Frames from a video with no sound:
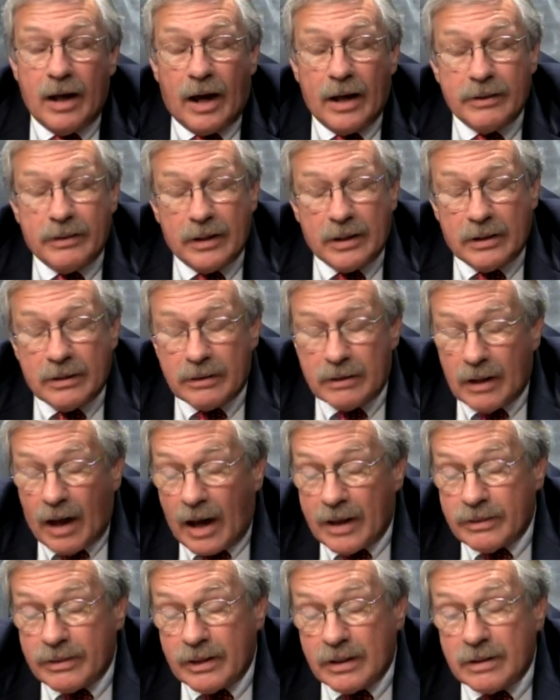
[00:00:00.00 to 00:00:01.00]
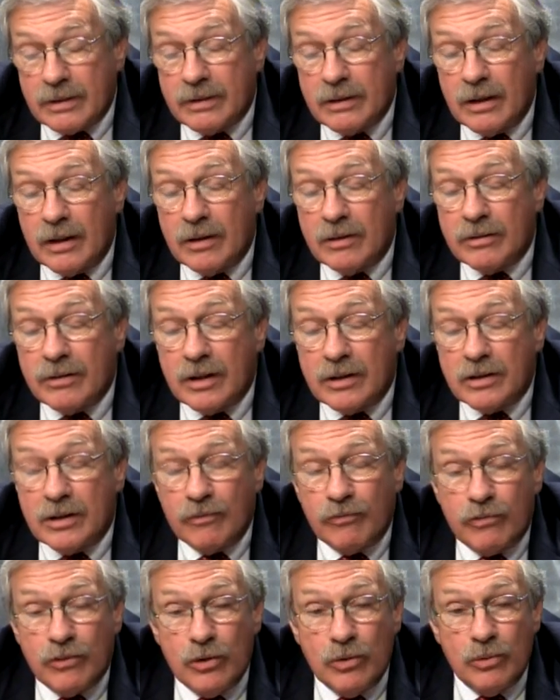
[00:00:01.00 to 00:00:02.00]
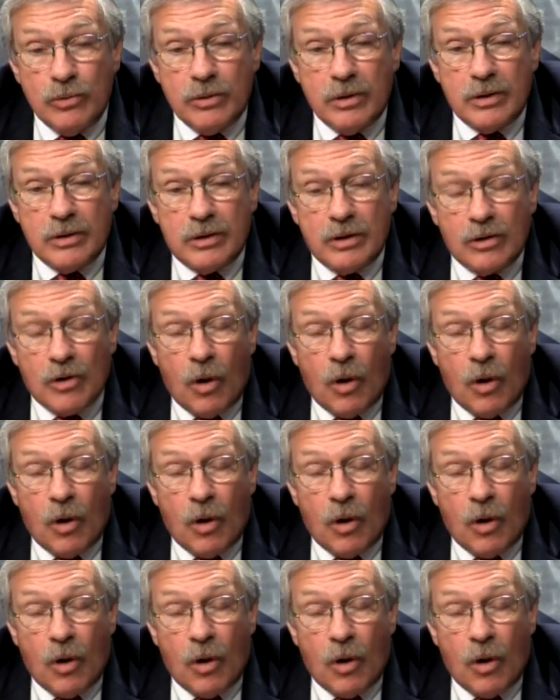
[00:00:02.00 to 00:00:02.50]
I think the